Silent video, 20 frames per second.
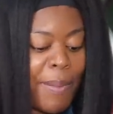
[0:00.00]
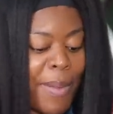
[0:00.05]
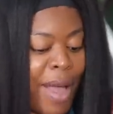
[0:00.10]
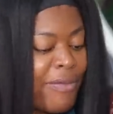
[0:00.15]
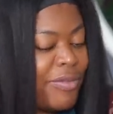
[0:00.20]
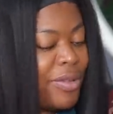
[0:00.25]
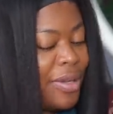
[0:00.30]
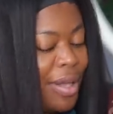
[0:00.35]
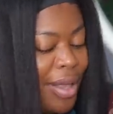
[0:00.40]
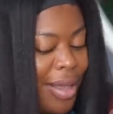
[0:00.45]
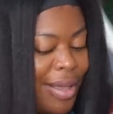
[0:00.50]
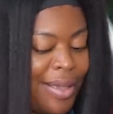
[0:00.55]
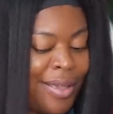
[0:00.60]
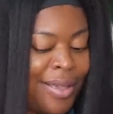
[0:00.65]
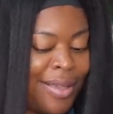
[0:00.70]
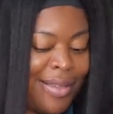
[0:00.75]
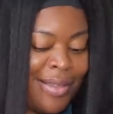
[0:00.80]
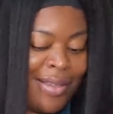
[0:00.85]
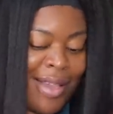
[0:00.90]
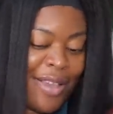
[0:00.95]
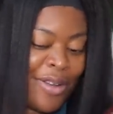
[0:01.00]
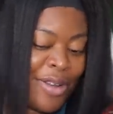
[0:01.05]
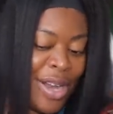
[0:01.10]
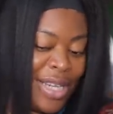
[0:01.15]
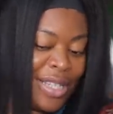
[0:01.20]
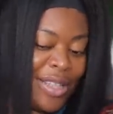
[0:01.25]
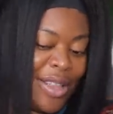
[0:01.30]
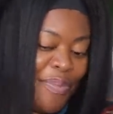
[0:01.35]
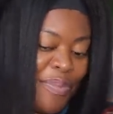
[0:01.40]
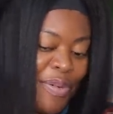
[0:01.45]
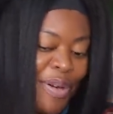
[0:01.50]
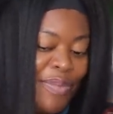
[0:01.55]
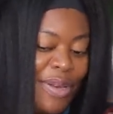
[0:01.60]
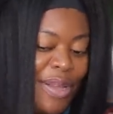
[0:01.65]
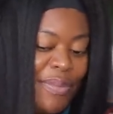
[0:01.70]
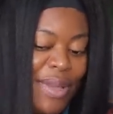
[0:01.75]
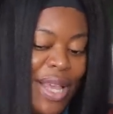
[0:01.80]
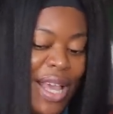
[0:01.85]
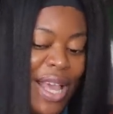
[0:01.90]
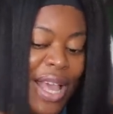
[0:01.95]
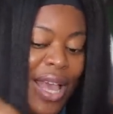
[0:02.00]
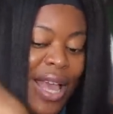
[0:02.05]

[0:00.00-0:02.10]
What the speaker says: I'm having, I call it a problem,